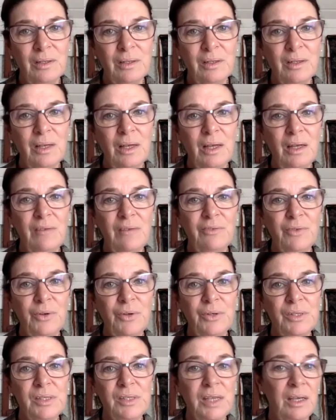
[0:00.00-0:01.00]
And of
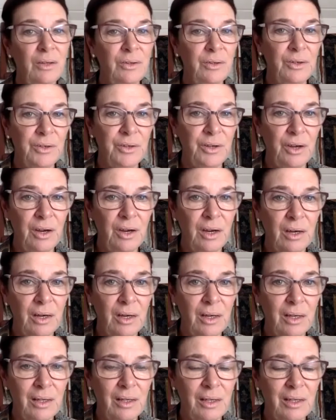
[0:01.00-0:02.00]
course, he honored
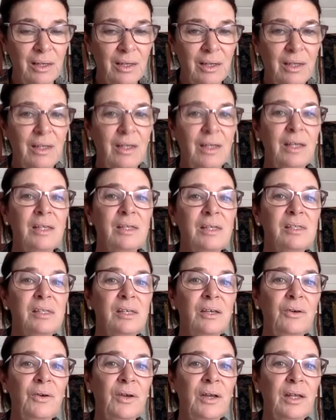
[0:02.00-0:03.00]
her.
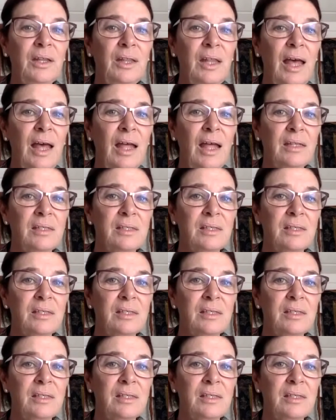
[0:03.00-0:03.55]
So in that